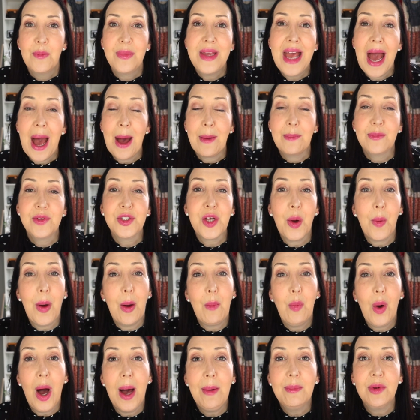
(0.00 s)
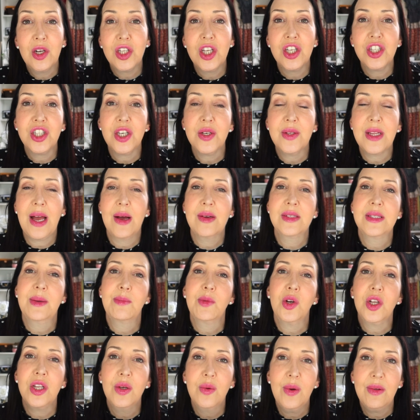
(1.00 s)
yeah, so what I'm going to do now is
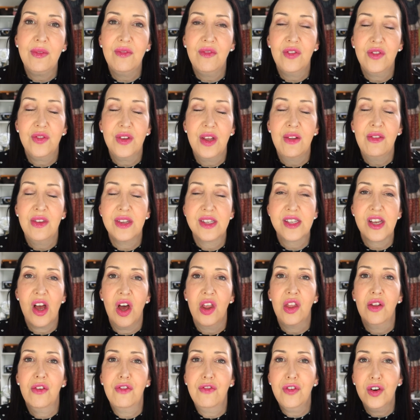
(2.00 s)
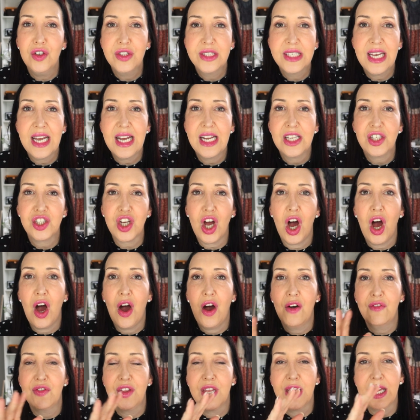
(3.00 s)
I'm going to in insert the footage
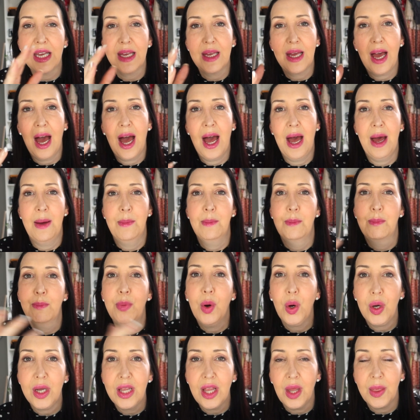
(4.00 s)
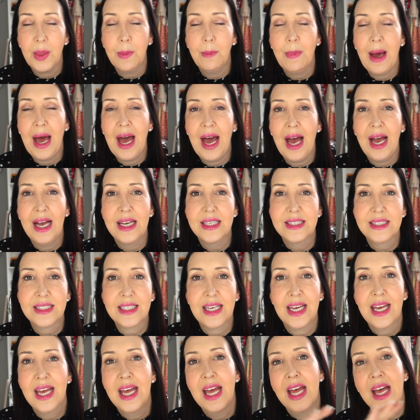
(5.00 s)
of the um, putting on the
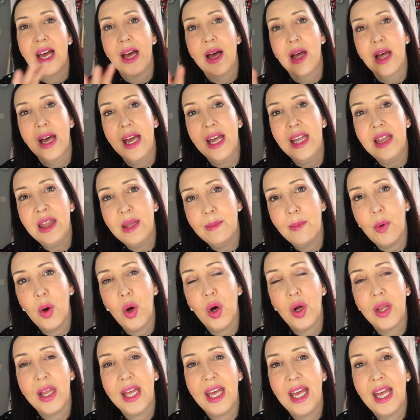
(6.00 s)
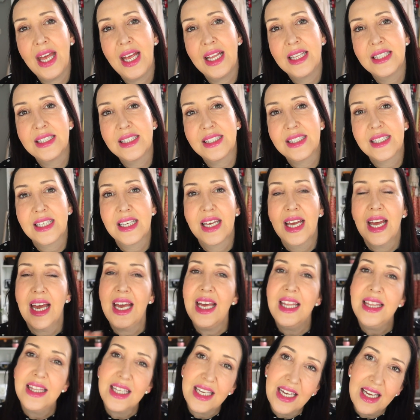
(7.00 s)
mask in the mornings,
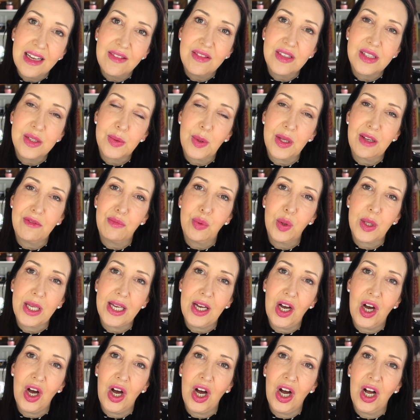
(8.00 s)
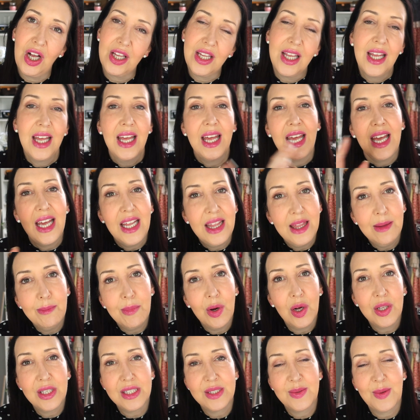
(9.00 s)
in the evenings when I put it on, in the
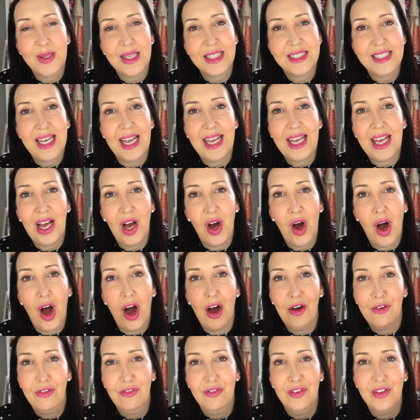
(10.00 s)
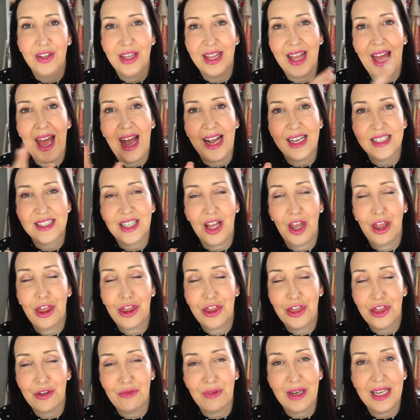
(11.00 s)
mornings when I take it off for the next
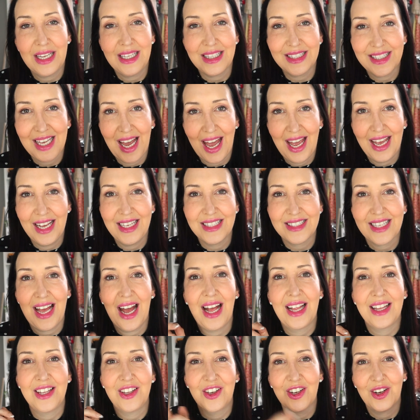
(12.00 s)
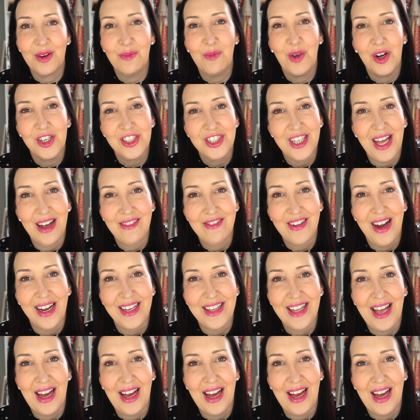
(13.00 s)
three days, and you can watch that right